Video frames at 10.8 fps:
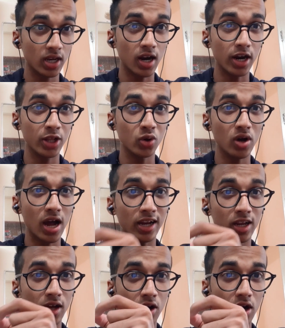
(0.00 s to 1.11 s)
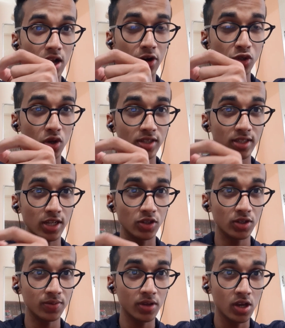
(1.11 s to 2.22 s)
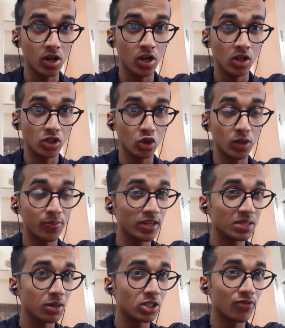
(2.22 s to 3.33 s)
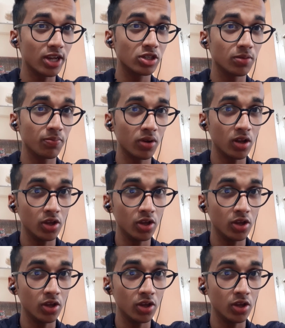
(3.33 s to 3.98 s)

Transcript: an Arduino and an ultrasonic sensor. So the principle is very simple.